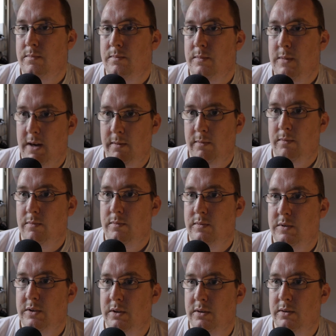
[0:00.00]
Yeah,
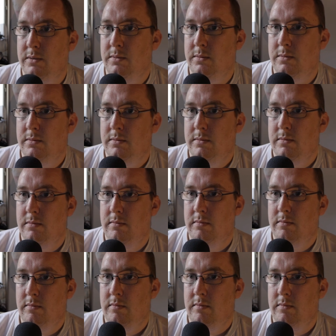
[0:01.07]
so
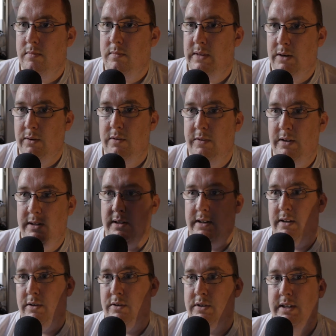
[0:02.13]
now I feel that
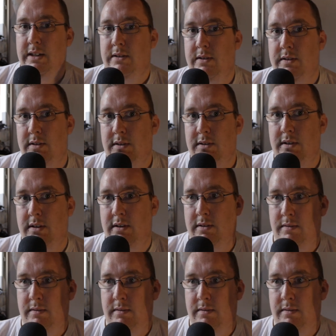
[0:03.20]
I understand this